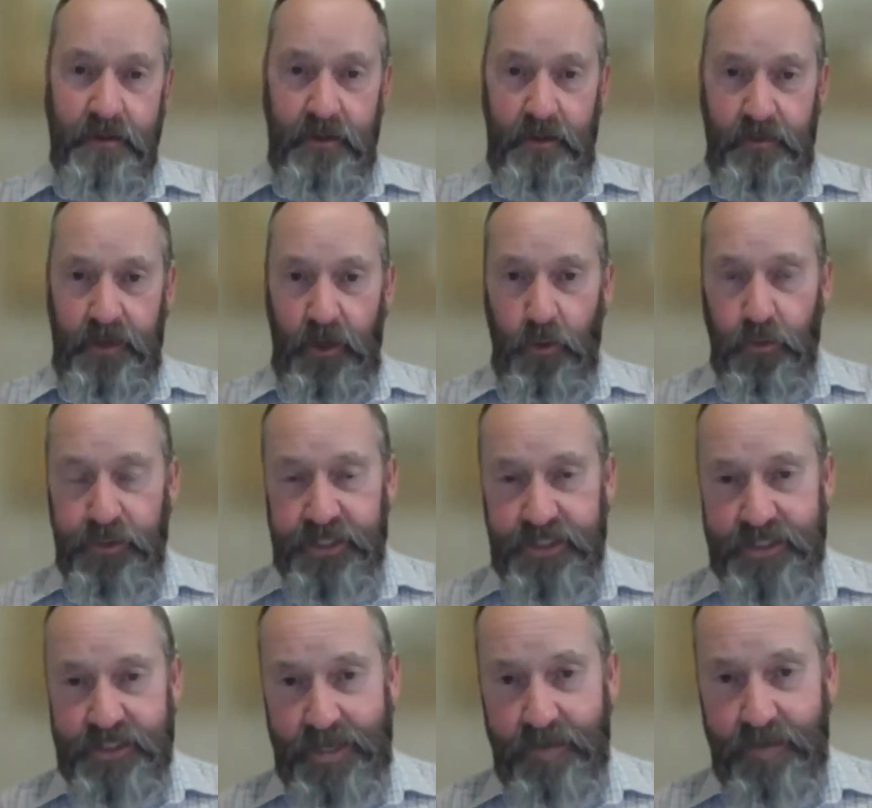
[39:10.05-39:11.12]
The
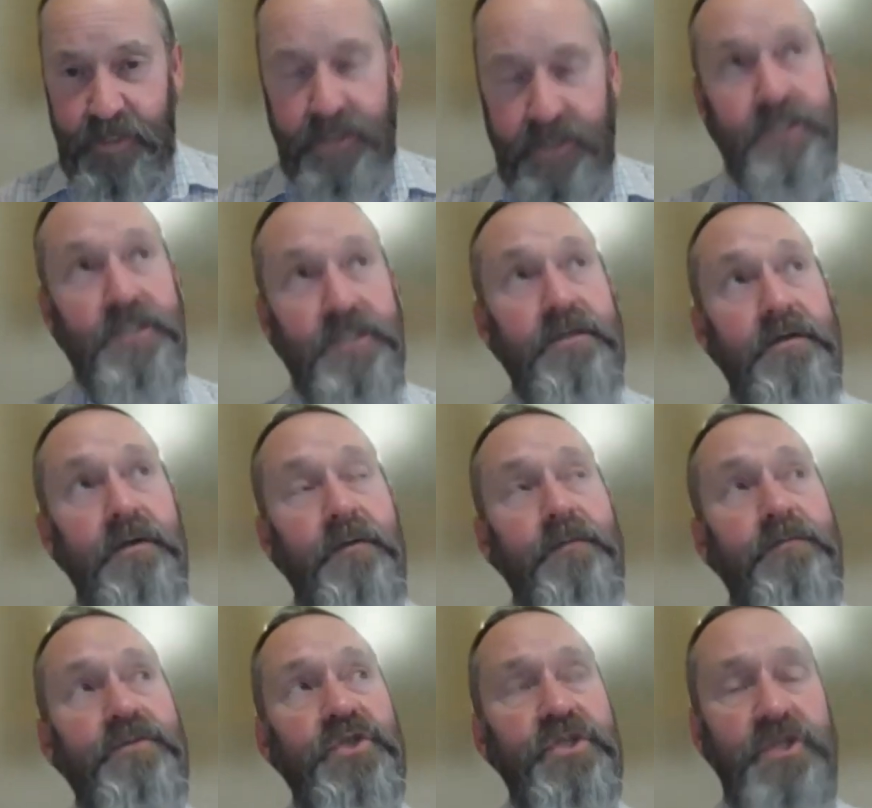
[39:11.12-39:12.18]
oldest dam is
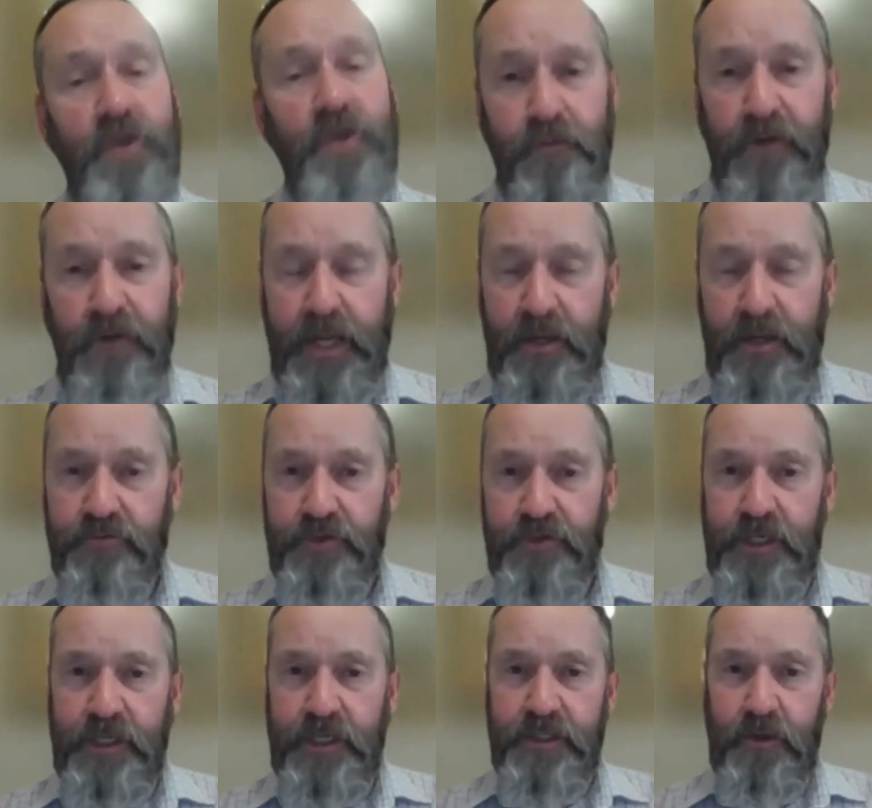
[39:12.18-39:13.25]
just over 800
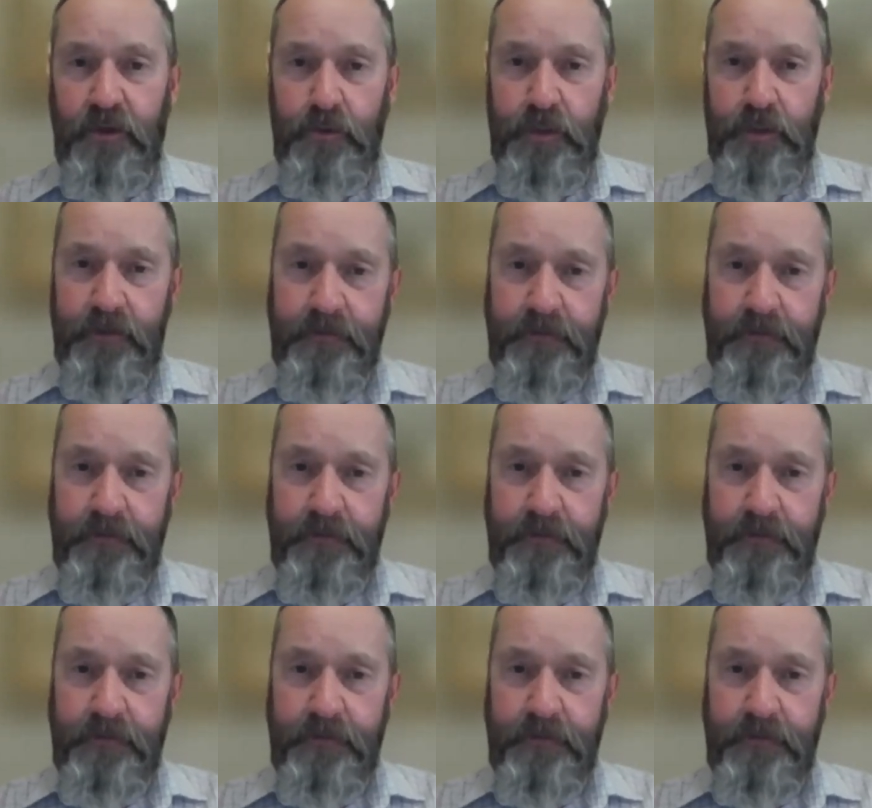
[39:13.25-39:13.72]
years old.